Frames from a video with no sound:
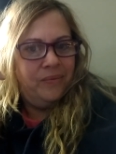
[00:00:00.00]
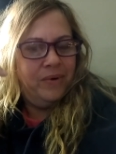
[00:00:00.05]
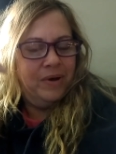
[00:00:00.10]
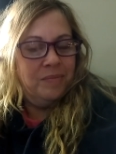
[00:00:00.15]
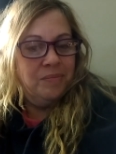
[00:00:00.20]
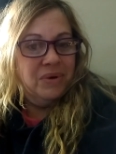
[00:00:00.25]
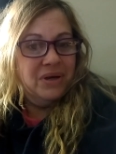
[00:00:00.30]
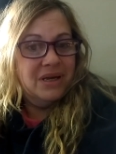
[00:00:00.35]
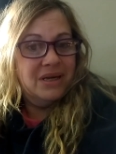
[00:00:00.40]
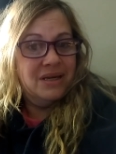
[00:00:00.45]

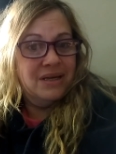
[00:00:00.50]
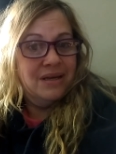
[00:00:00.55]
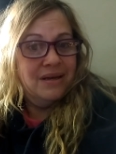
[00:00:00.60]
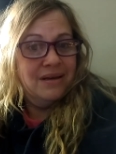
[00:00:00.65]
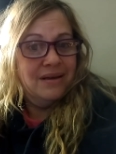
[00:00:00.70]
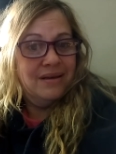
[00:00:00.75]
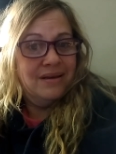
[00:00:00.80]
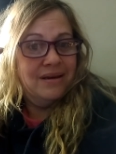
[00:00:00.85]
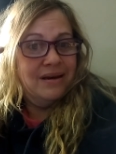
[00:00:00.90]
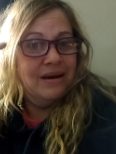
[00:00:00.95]
would
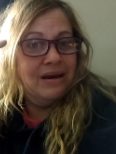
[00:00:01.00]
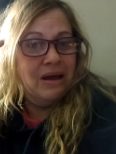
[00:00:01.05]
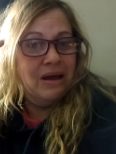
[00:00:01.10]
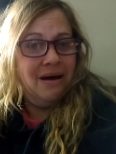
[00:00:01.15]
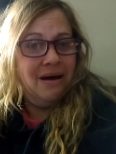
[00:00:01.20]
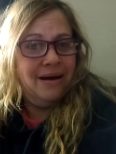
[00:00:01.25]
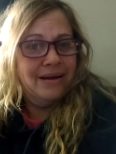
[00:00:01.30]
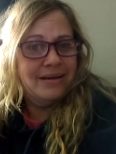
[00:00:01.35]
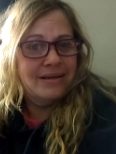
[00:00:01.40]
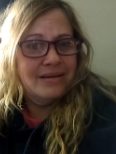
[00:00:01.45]
be
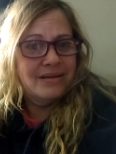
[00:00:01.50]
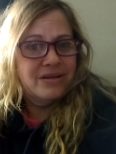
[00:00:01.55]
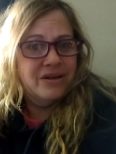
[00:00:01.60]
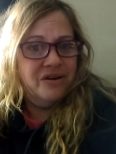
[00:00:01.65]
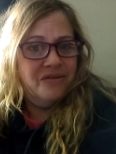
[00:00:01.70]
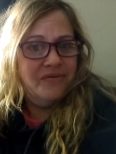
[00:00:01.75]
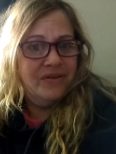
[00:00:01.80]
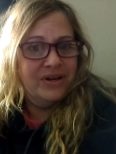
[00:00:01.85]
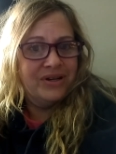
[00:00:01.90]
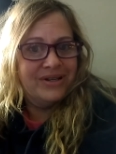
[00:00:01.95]
not
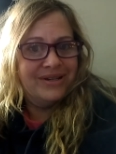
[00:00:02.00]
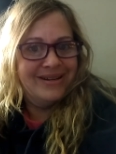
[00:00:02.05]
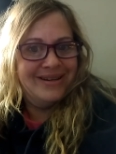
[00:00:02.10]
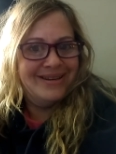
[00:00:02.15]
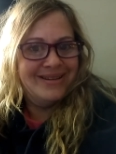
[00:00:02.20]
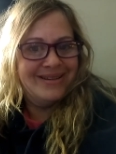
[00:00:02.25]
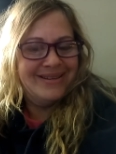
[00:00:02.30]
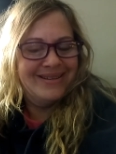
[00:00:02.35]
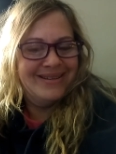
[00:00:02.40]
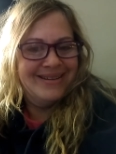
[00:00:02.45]

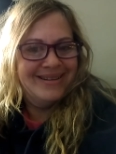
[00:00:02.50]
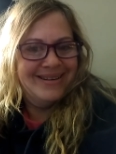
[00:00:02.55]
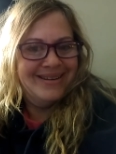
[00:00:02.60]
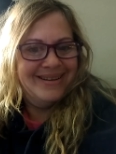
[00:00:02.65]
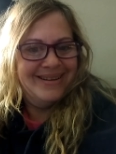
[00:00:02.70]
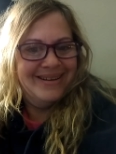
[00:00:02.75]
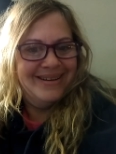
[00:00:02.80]
selfishness.